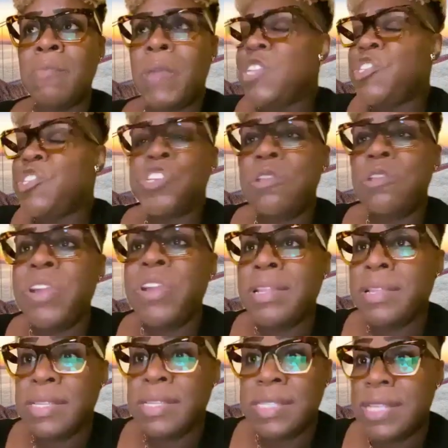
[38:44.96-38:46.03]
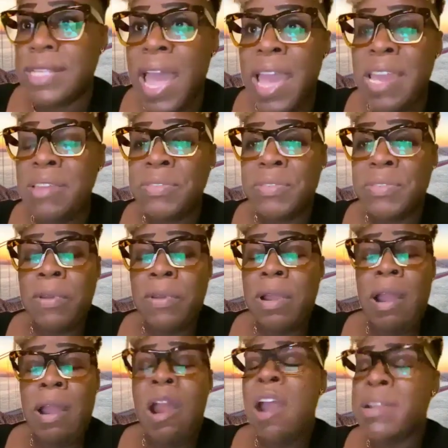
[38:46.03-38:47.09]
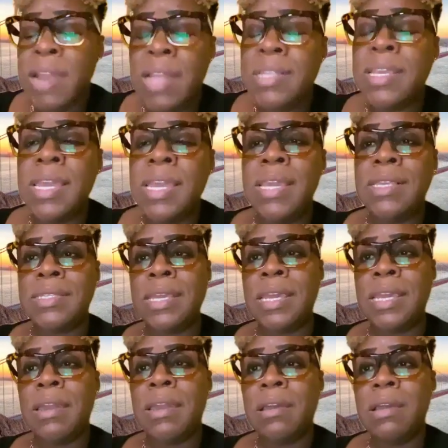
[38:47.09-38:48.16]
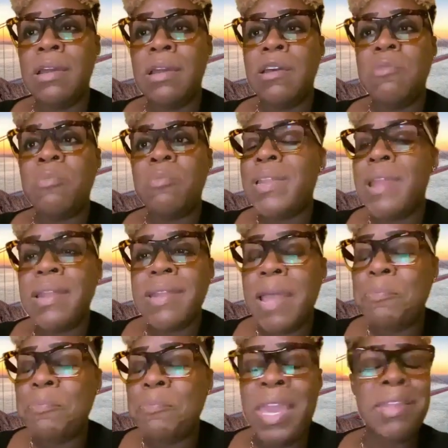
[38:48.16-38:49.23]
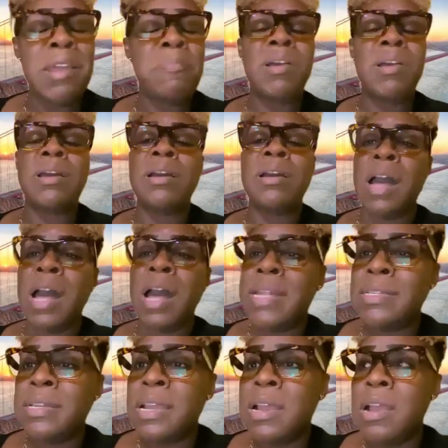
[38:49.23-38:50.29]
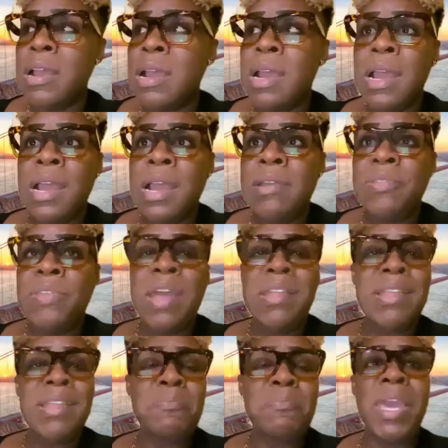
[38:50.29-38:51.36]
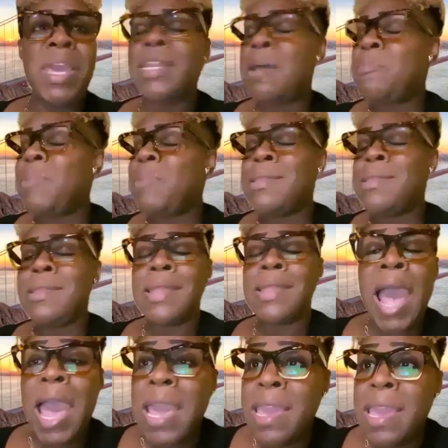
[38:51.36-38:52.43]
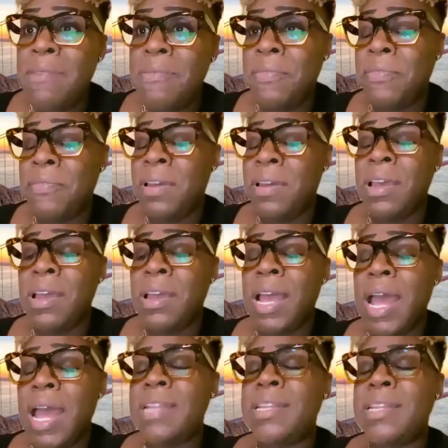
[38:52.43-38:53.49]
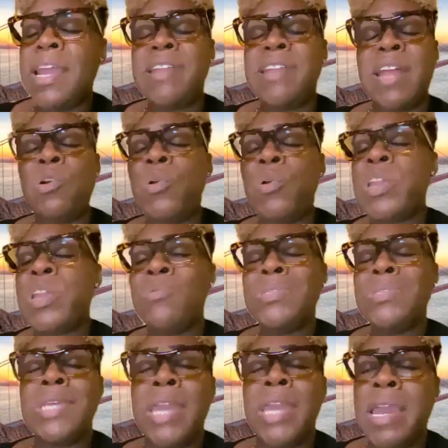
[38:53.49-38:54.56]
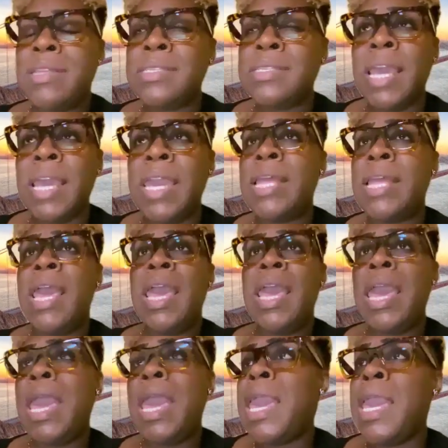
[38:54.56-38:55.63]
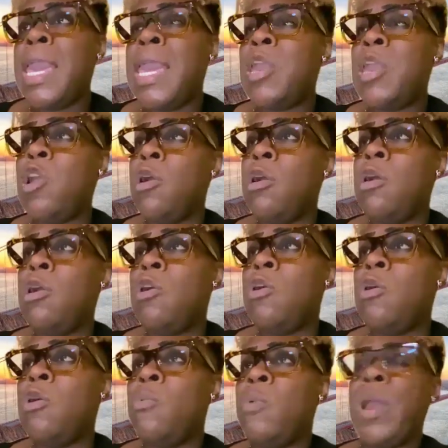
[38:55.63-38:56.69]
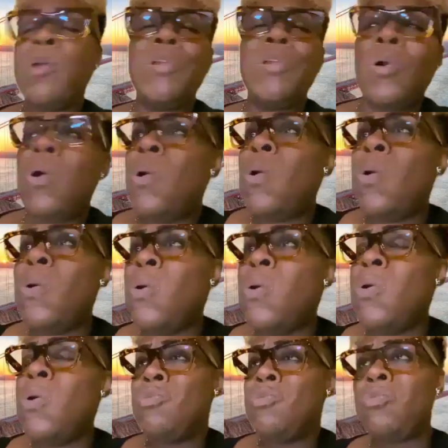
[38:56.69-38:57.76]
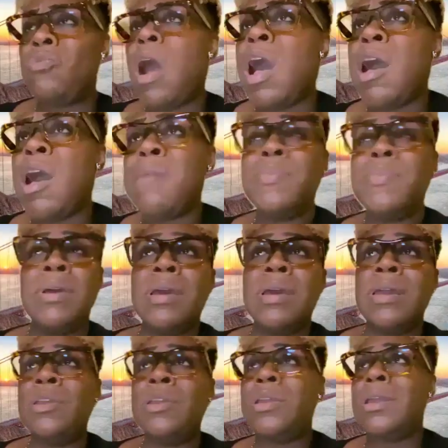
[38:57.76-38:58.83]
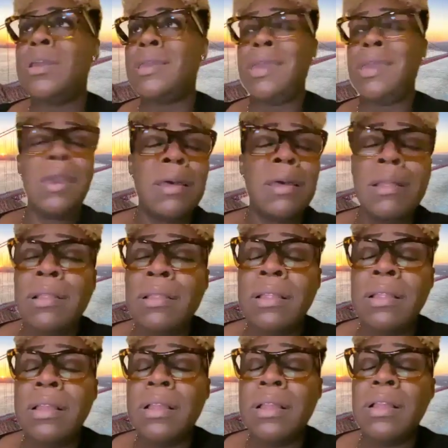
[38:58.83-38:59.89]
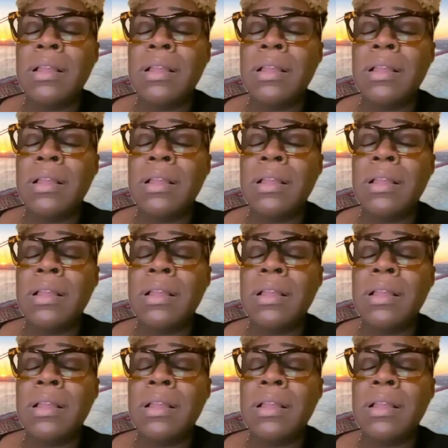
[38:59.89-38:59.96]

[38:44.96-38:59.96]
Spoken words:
My children's lives are not easy, but they're not picking up a gun. They're not picking up a knife, and they're not going out there and saying, hey, we're going to go rob, kill.